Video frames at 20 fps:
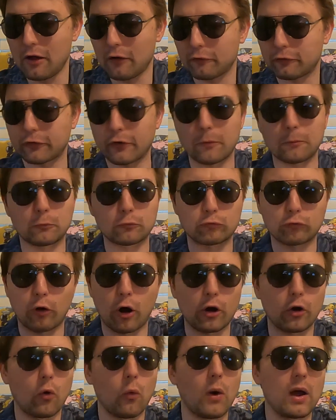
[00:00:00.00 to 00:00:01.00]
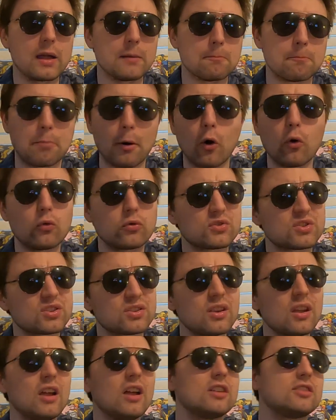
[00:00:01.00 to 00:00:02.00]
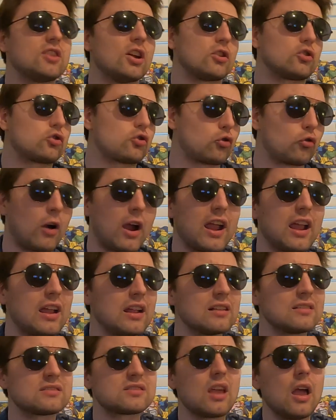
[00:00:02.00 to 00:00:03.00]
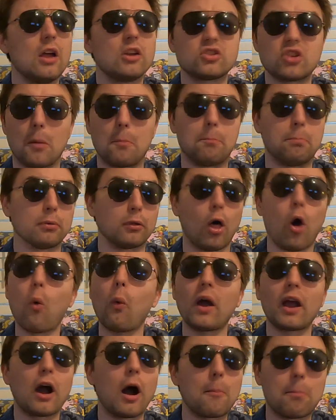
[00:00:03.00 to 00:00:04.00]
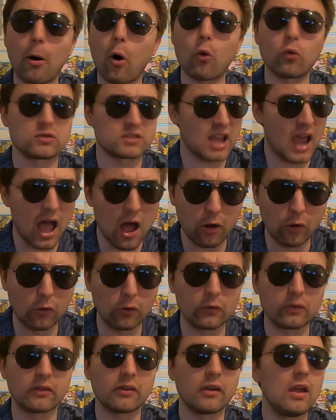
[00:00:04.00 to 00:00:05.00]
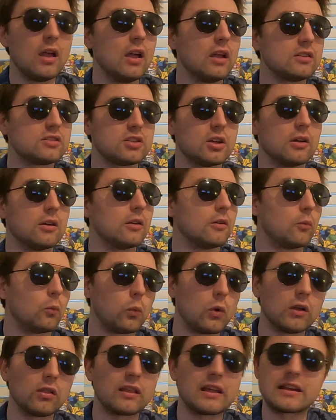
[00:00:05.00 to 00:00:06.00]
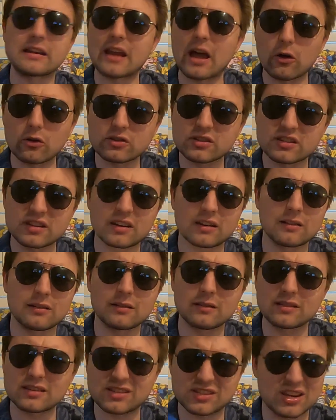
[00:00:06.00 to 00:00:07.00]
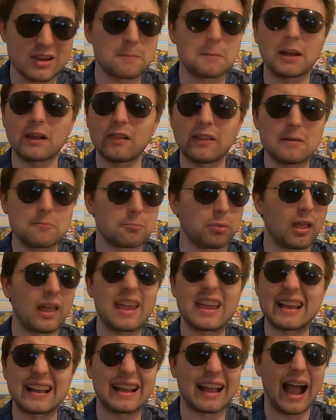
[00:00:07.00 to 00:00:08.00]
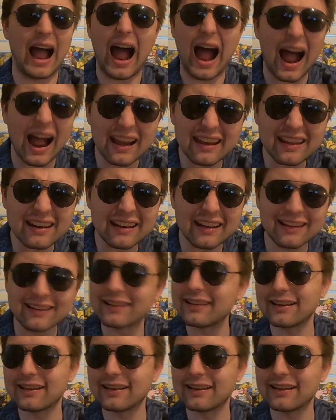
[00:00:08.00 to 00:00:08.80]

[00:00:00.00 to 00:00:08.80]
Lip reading: From runaway boats, to trains, to blowing up hotels, to Willie Nelson seemingly playing God in it.